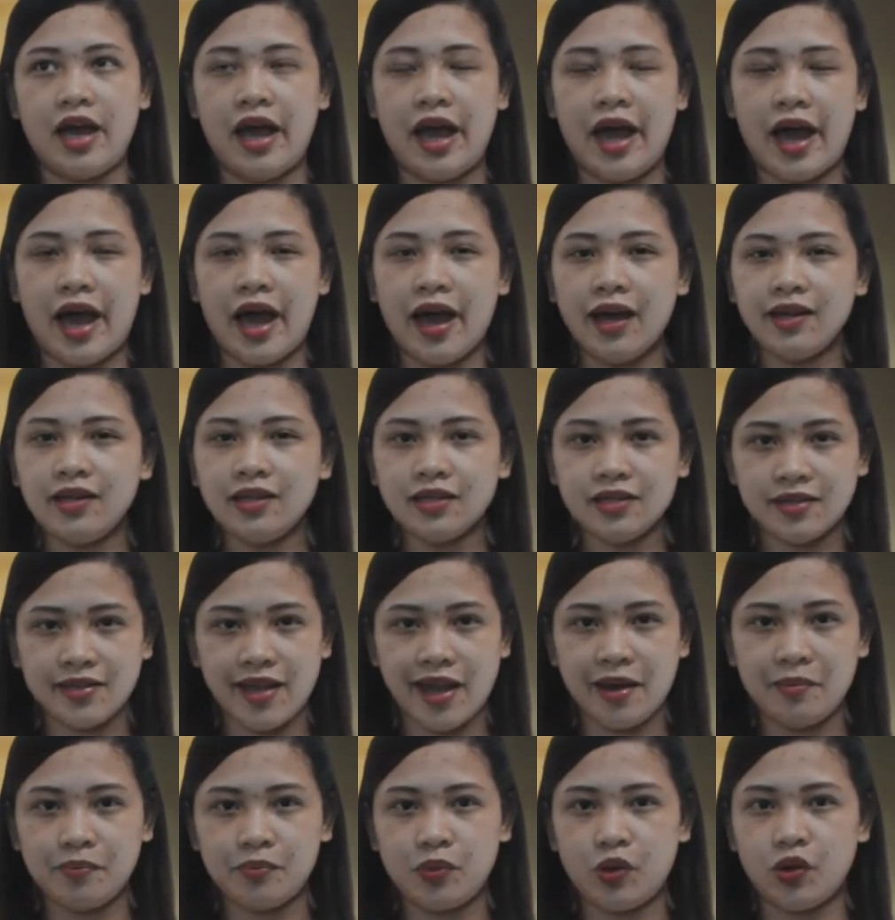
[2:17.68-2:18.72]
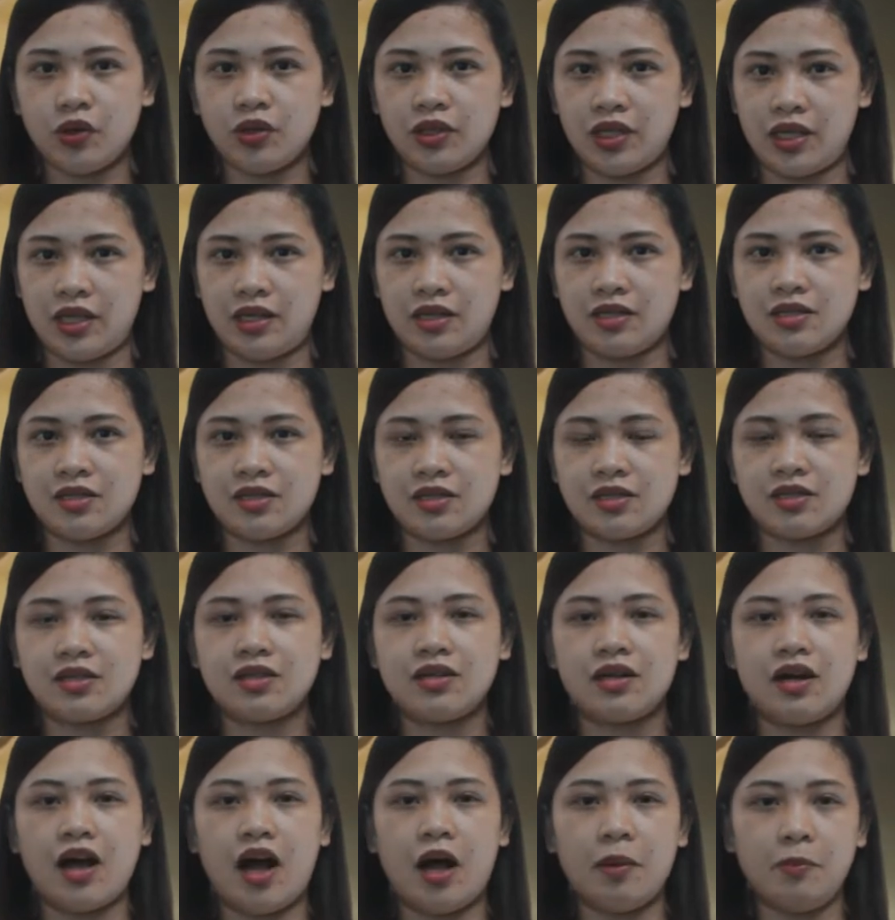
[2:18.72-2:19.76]
An example is
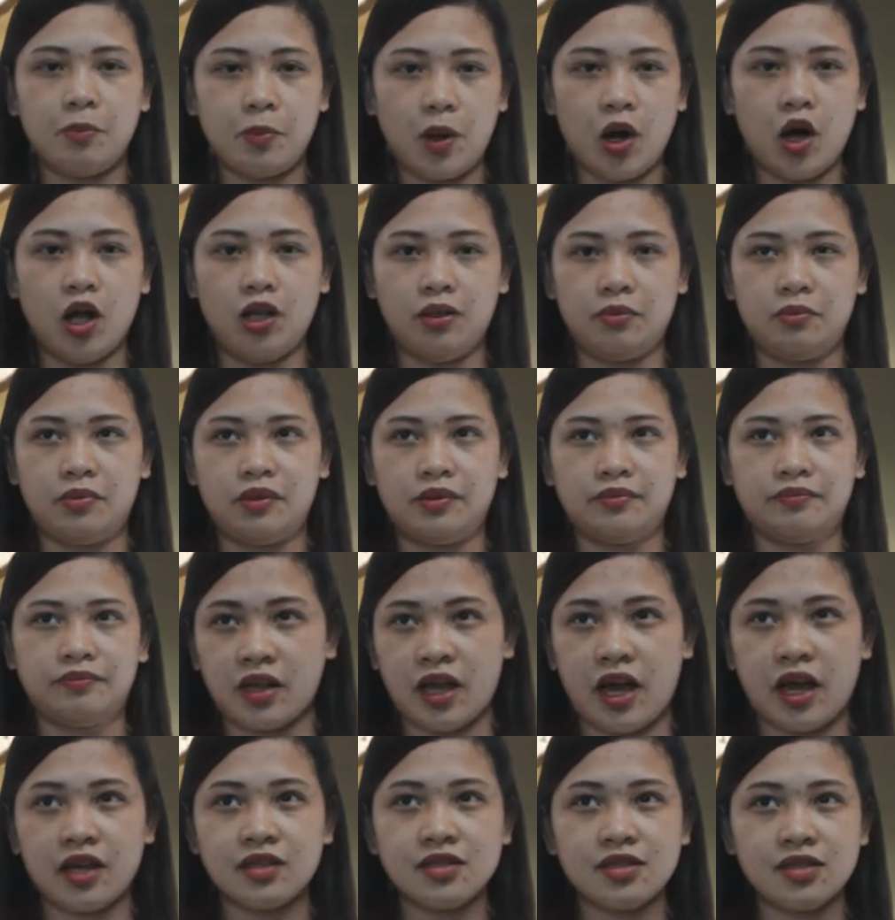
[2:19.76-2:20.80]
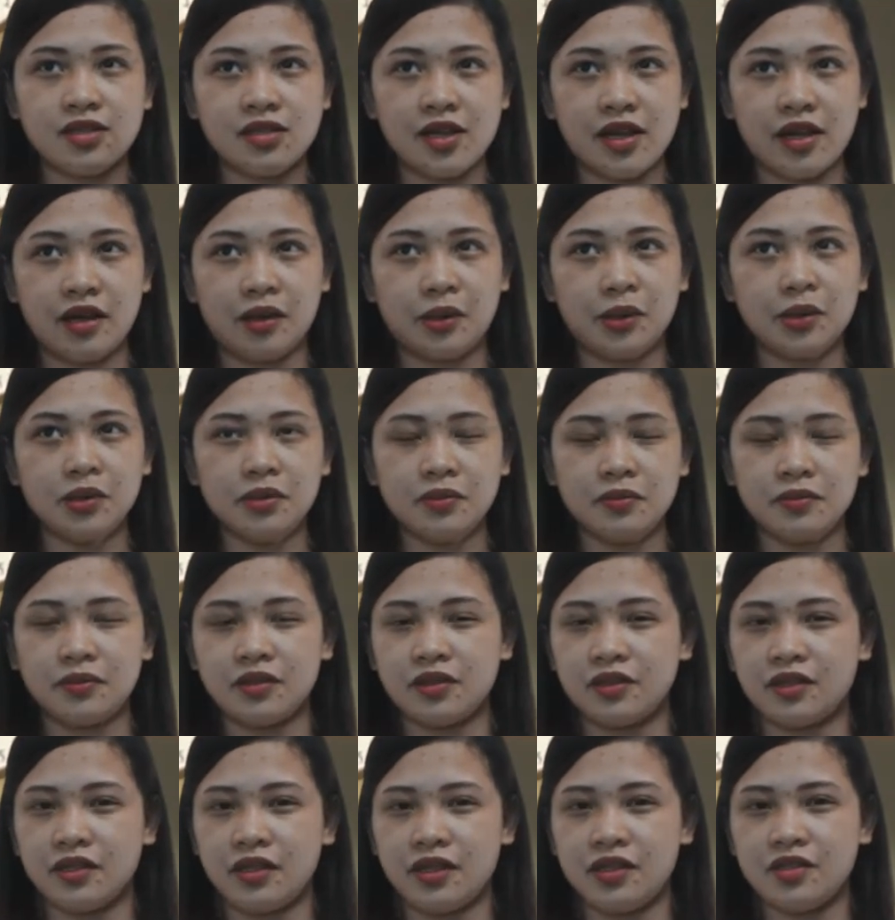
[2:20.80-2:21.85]
a bulb. A cell
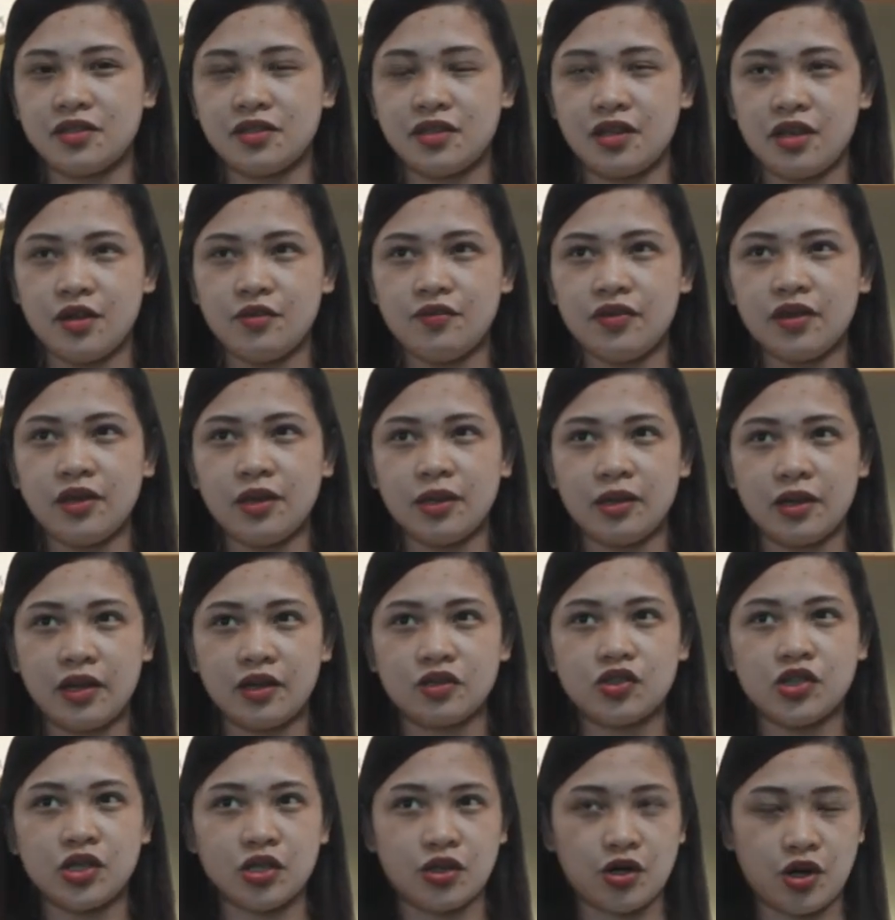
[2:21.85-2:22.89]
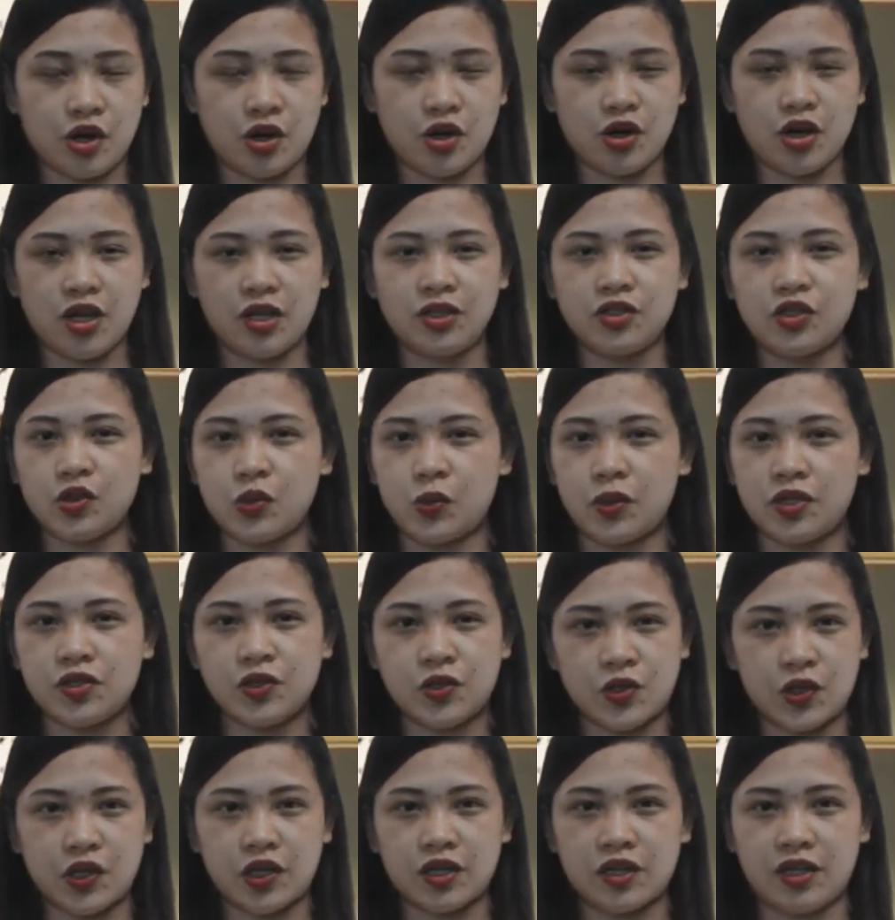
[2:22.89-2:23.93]
is giving electric current to a
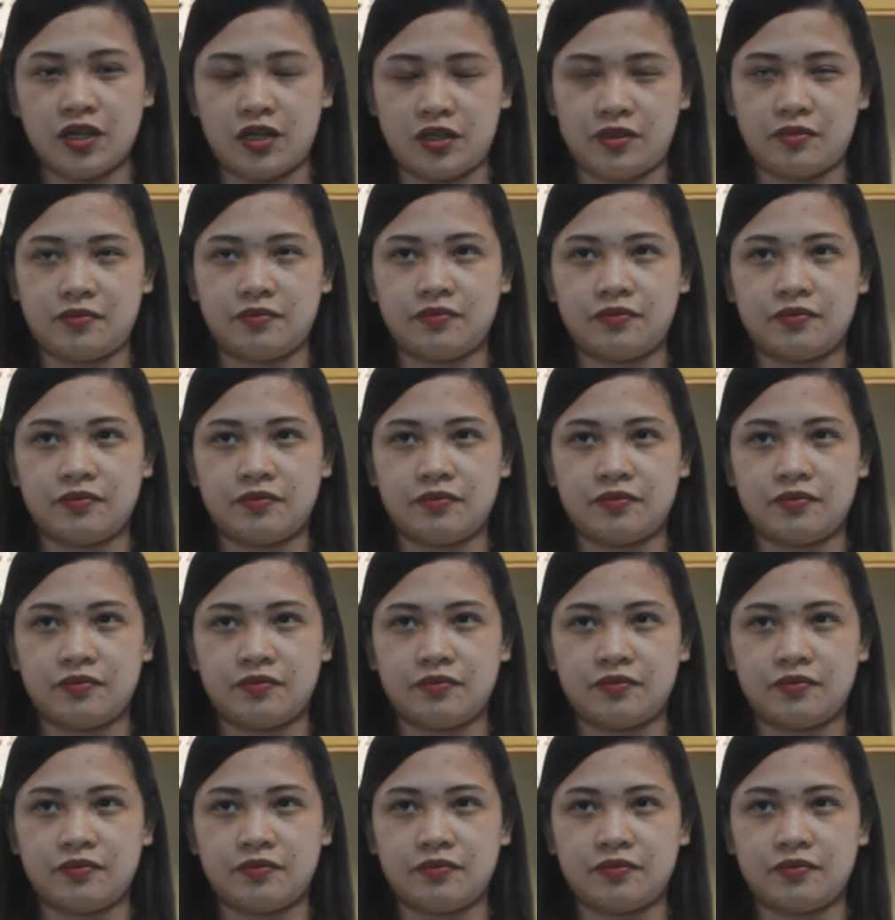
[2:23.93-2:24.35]
circuit.